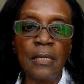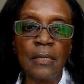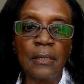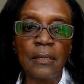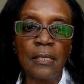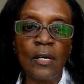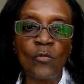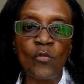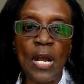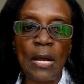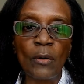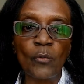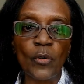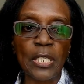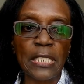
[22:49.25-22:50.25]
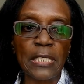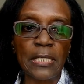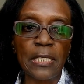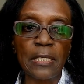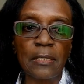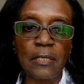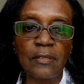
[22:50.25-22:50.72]
around working
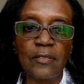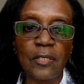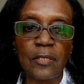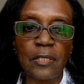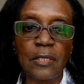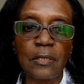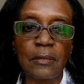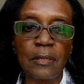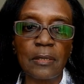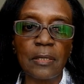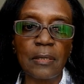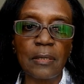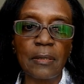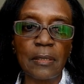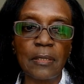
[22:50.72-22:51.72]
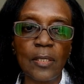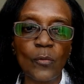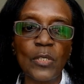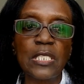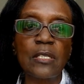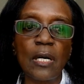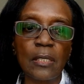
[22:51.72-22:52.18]
caregivers. And I think we
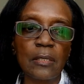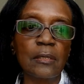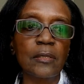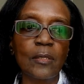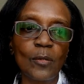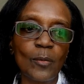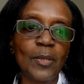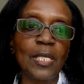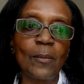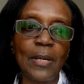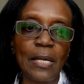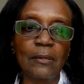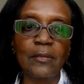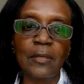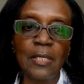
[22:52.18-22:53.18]
talked a little bit about